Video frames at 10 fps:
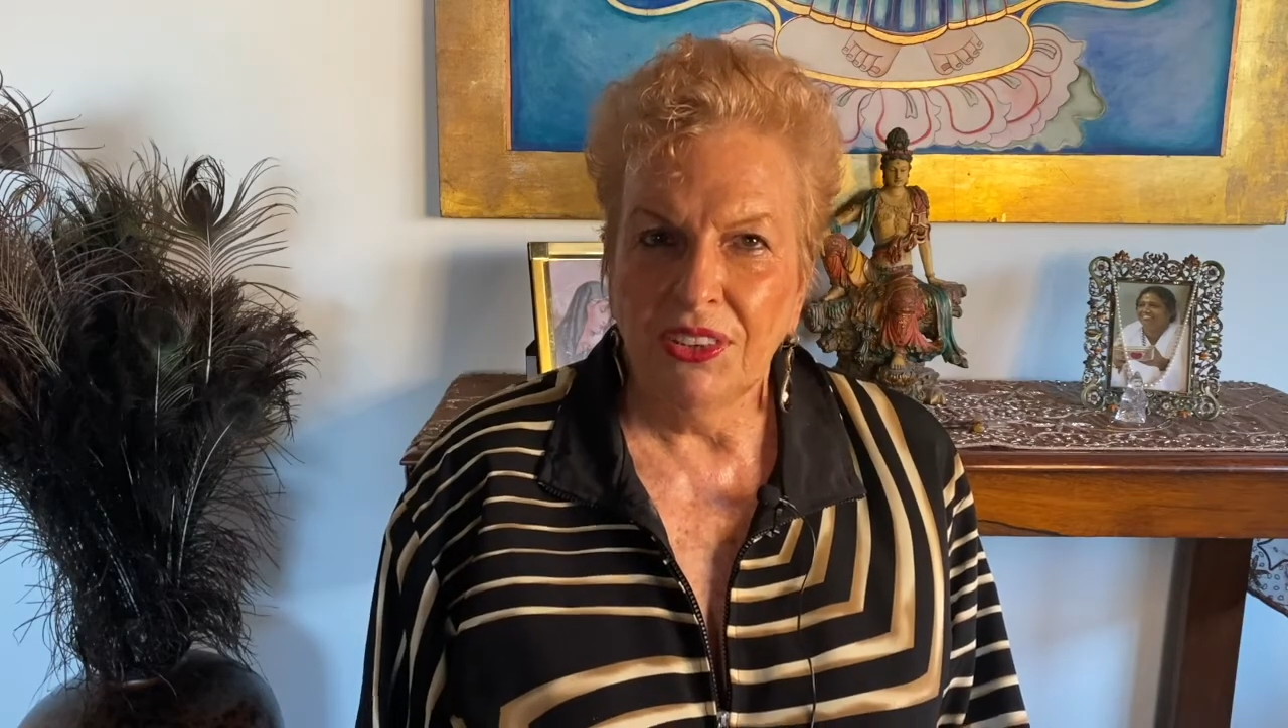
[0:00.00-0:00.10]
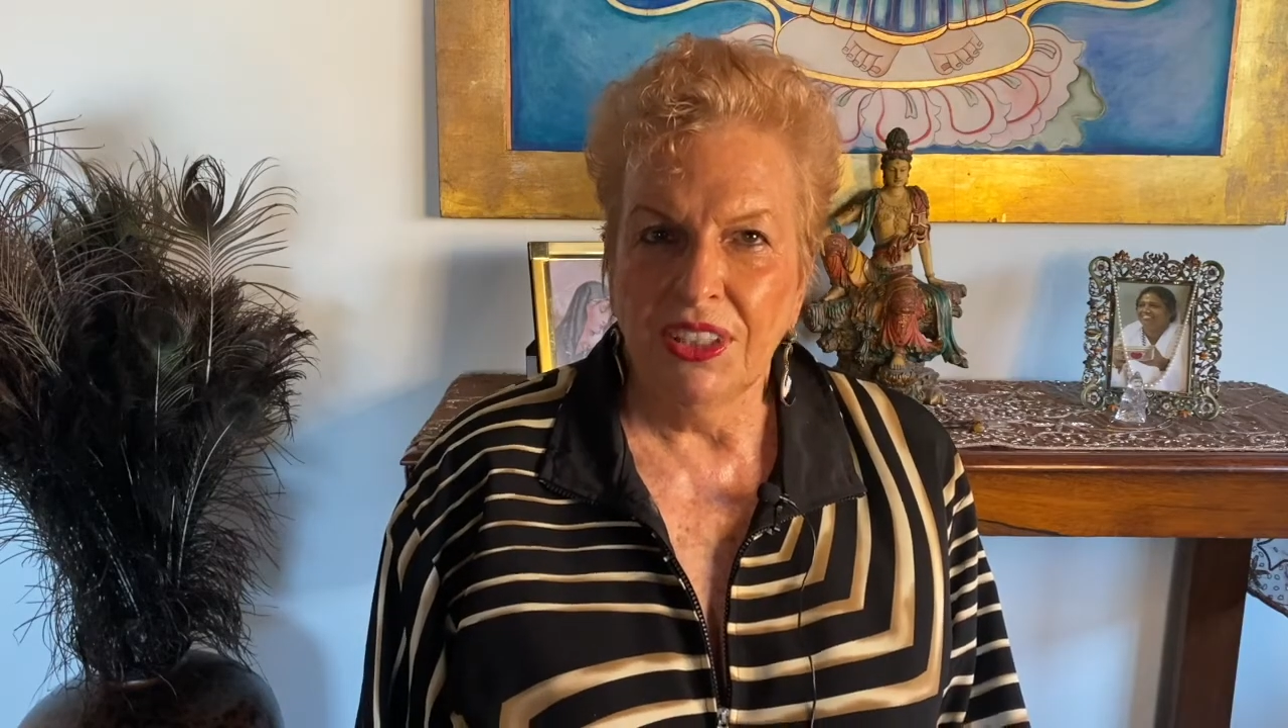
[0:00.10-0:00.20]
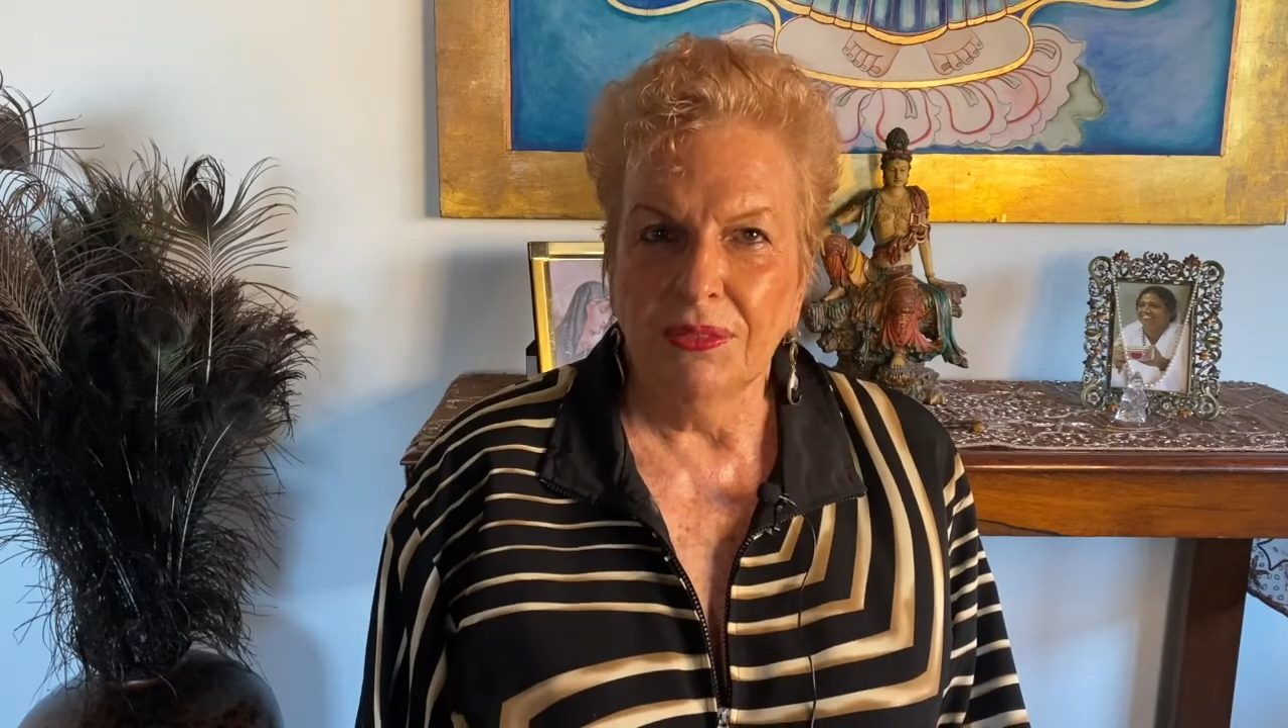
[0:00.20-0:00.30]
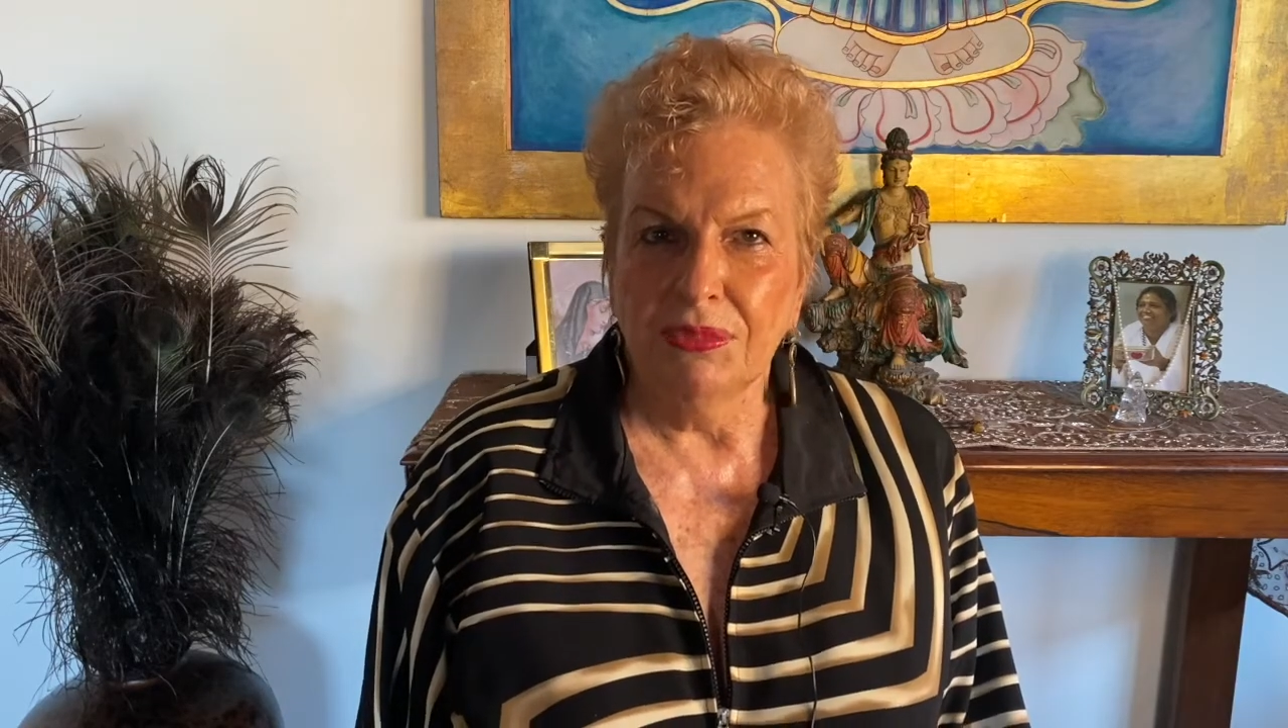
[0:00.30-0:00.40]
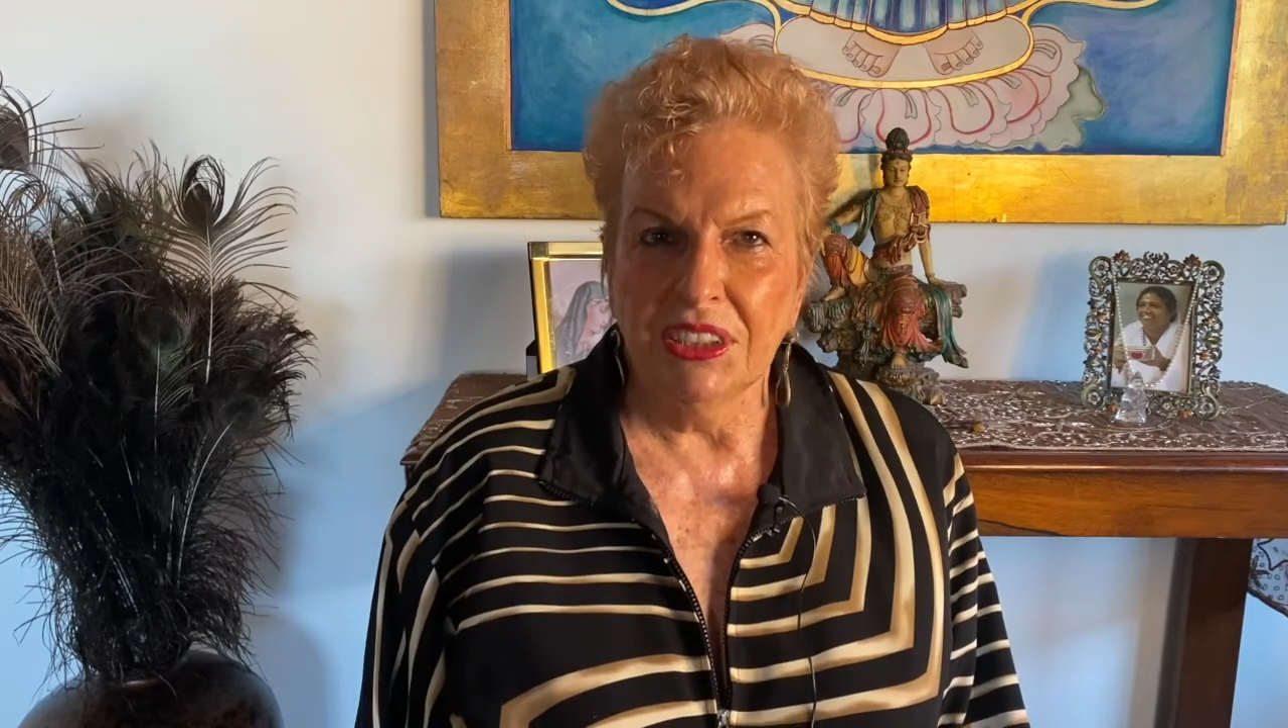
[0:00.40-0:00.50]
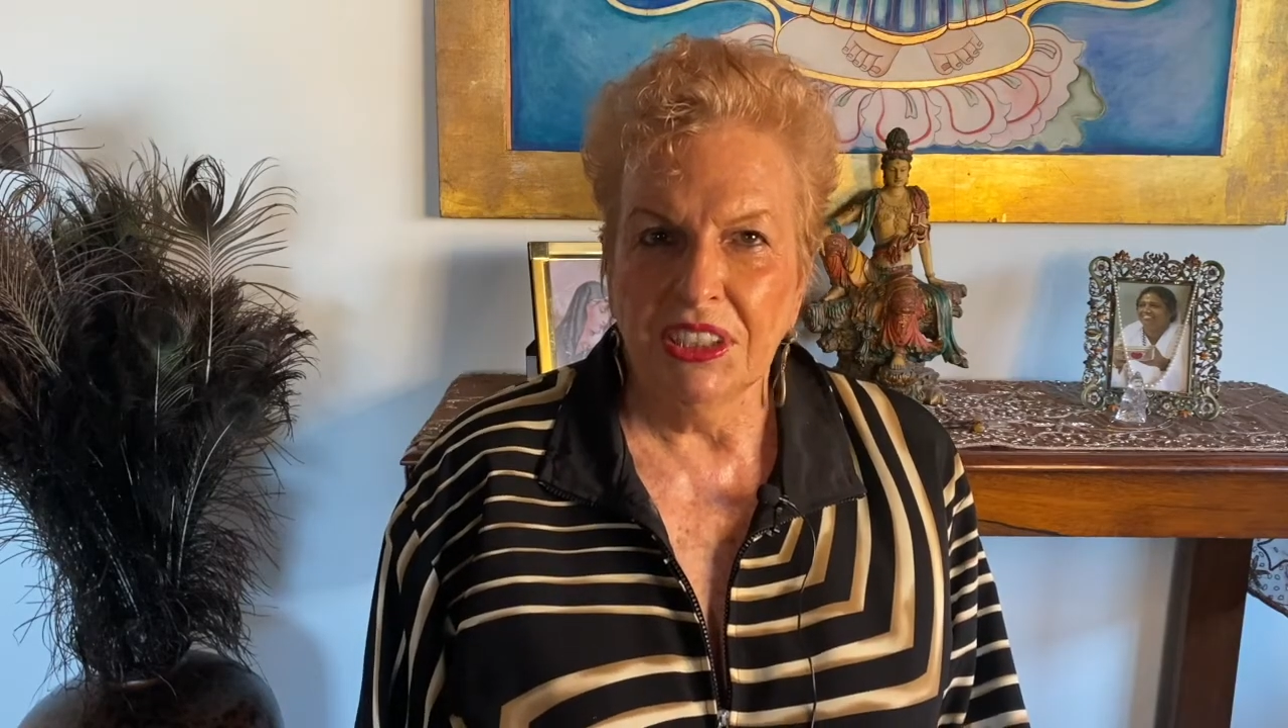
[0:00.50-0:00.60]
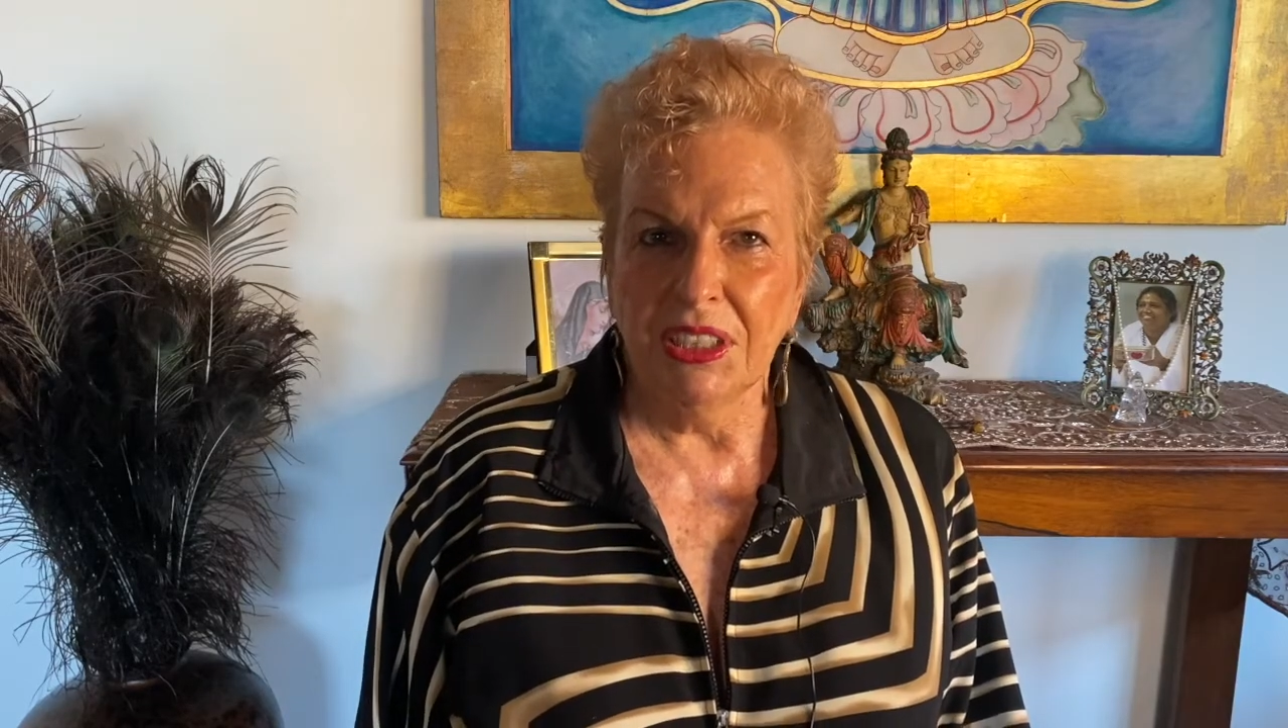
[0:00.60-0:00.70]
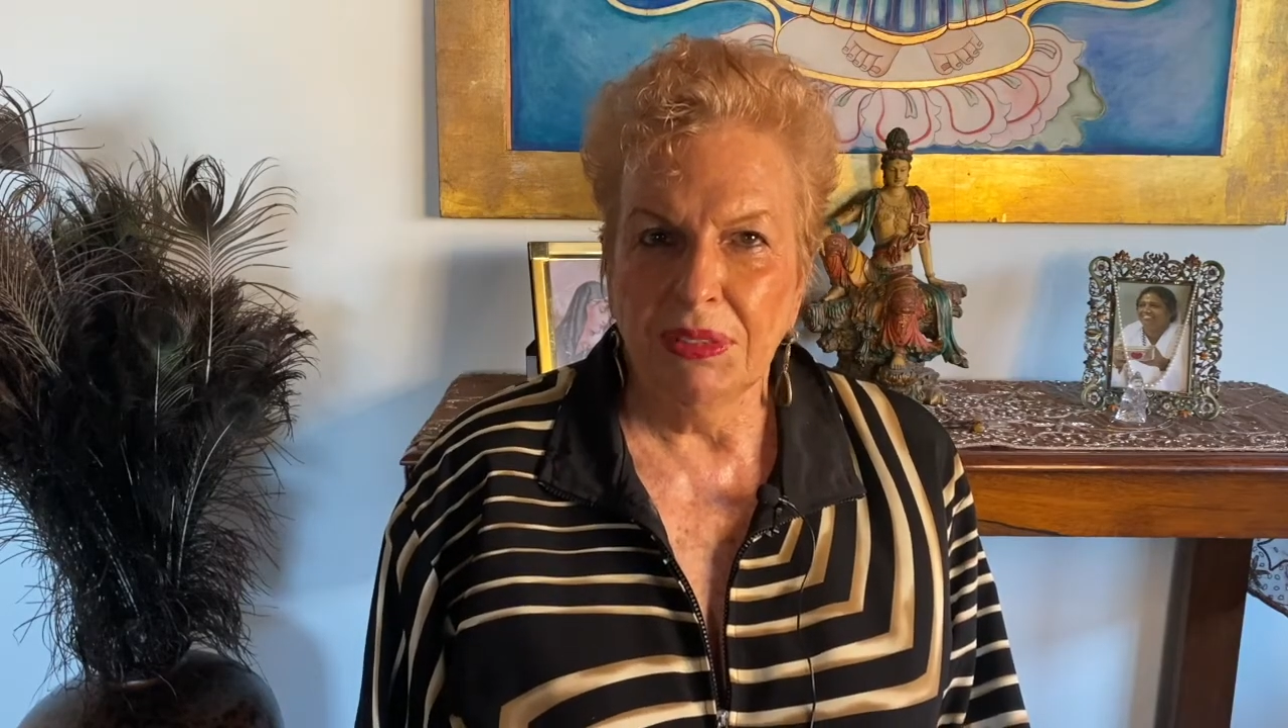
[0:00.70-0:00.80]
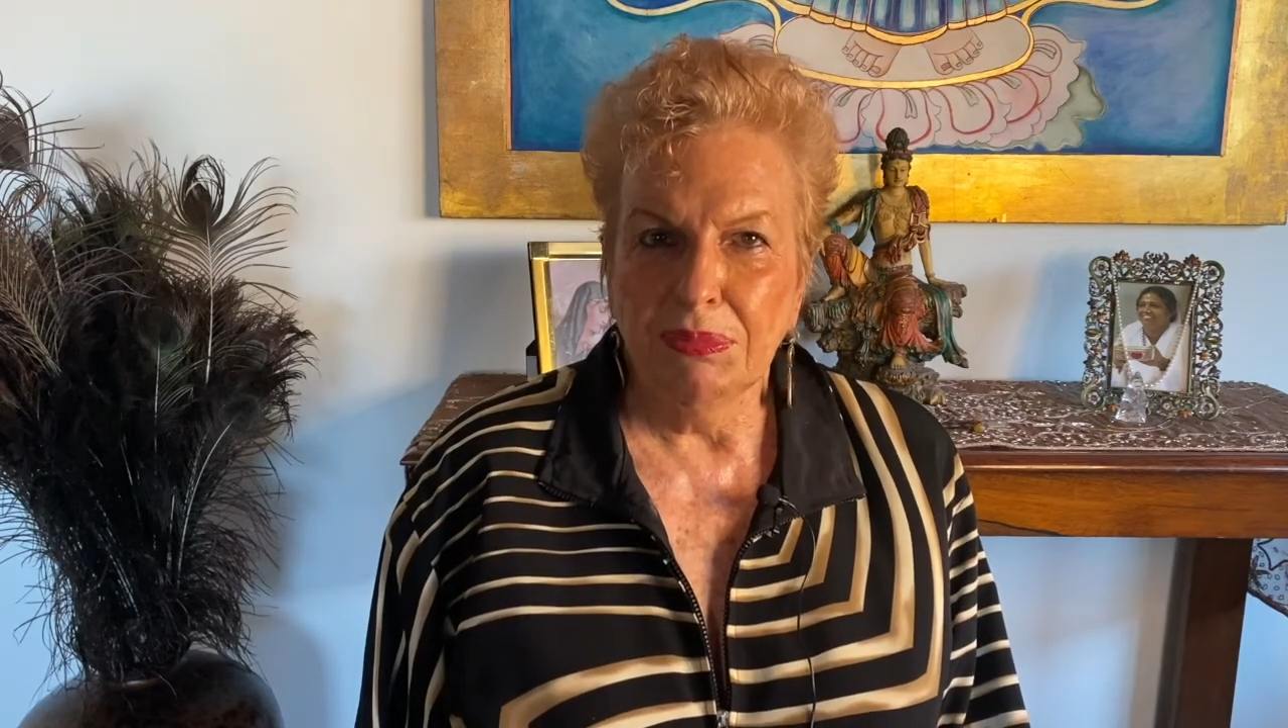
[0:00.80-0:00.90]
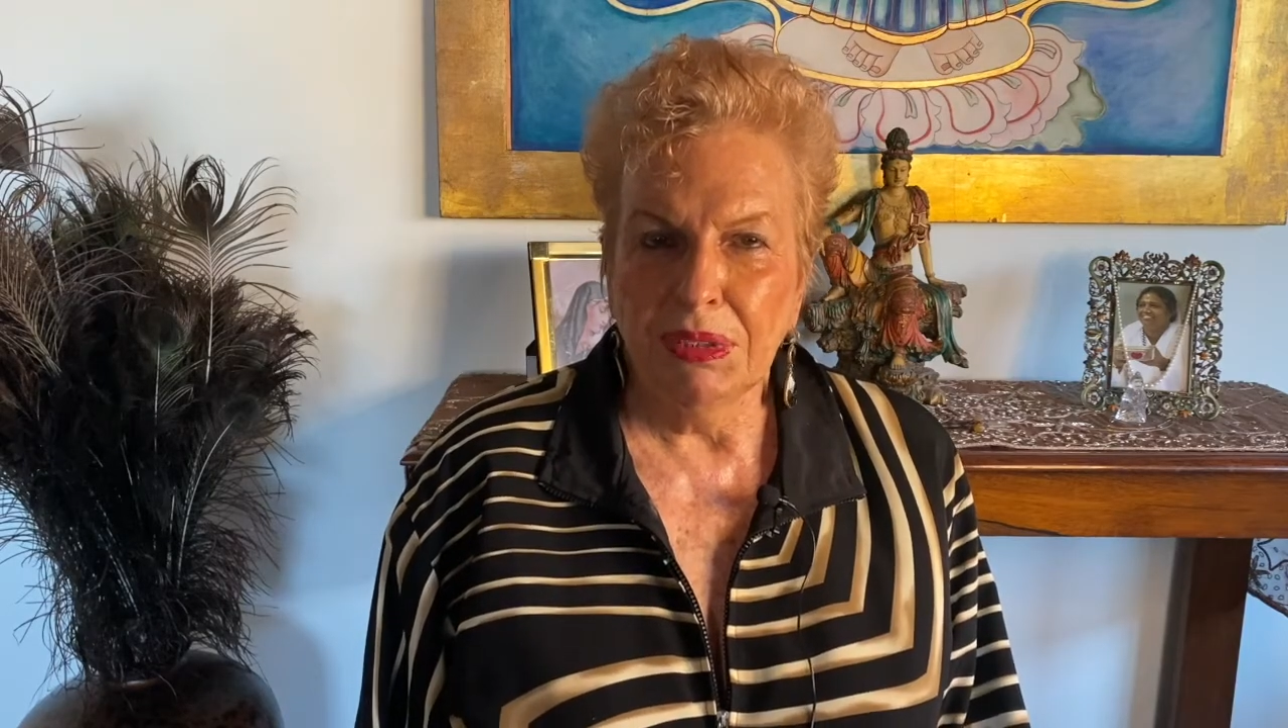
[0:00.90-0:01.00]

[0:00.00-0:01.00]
them to come and